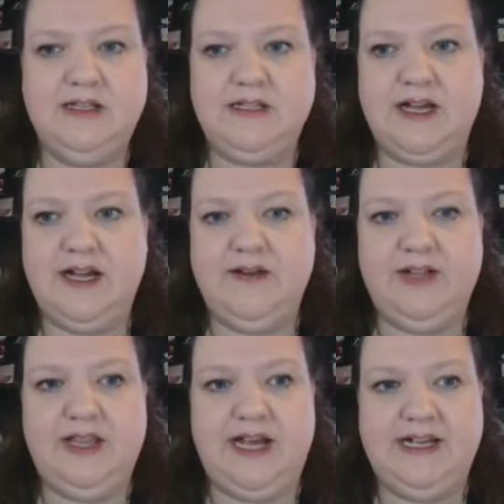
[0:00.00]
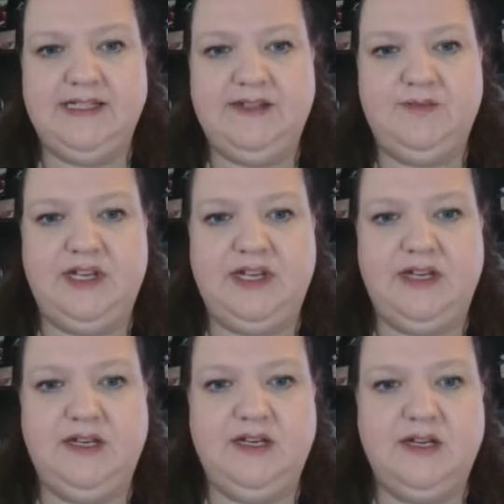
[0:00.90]
It's kind of a last
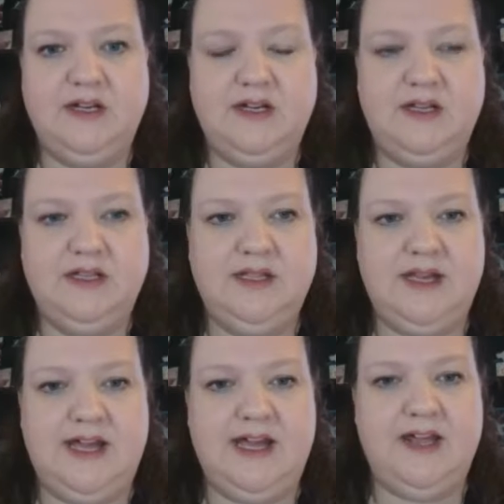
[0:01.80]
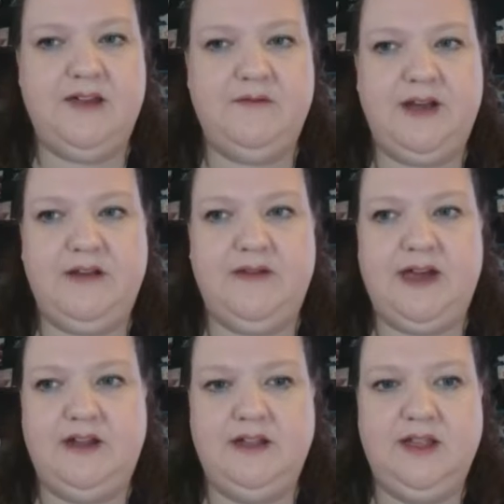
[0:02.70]
minute live. I've
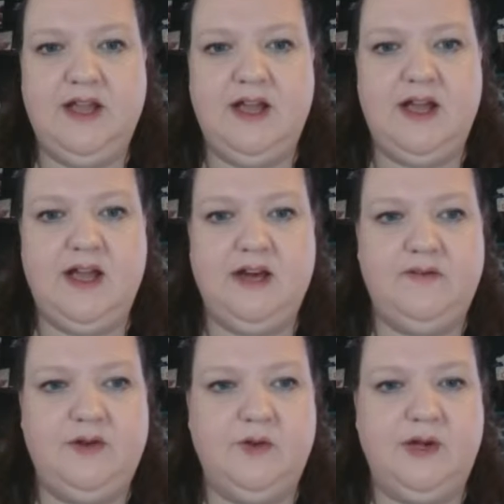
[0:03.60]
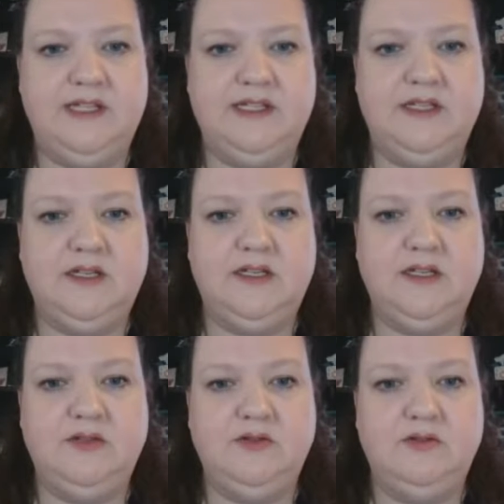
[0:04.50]
had a lot of requests to
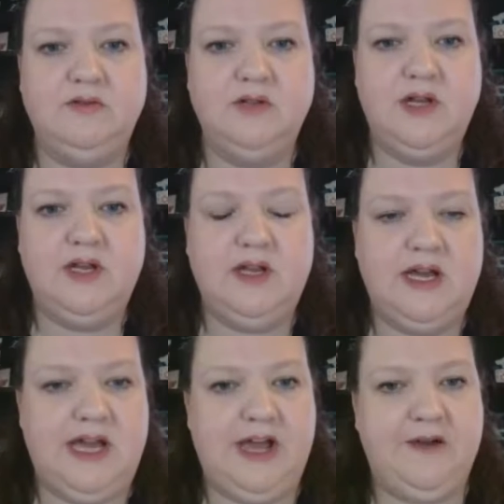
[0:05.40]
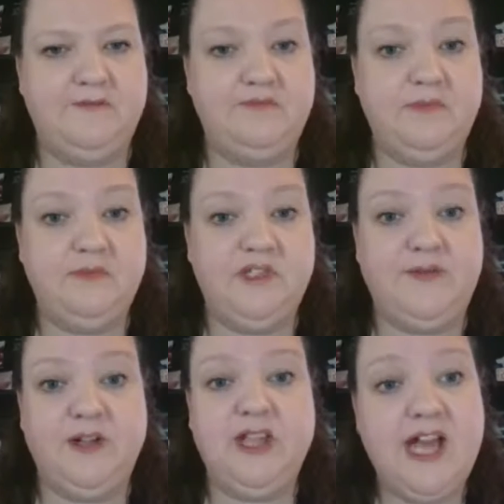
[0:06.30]
do
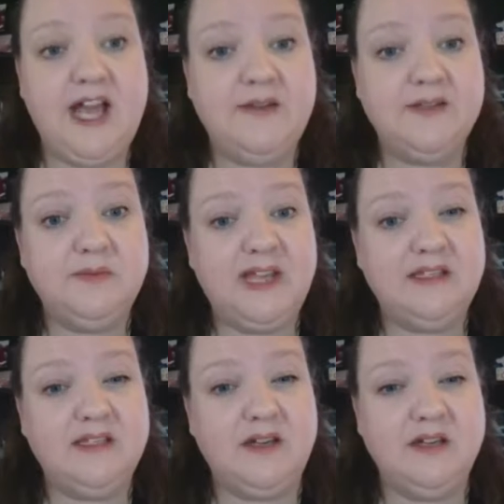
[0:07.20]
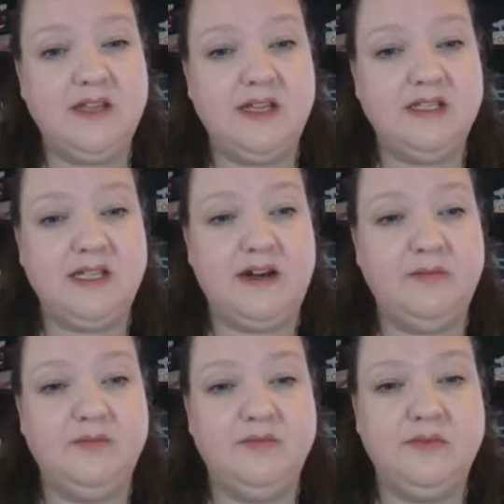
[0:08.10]
different lives based on things that
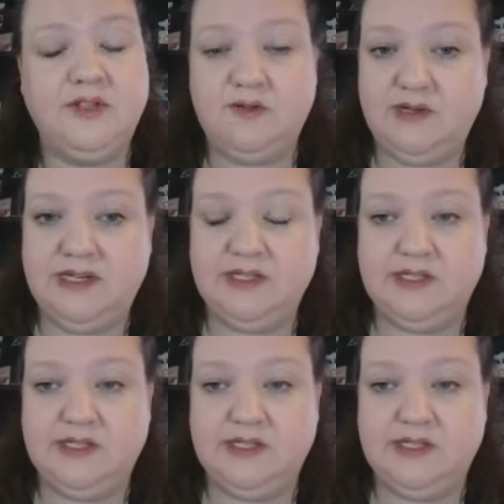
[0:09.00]
I'm doing.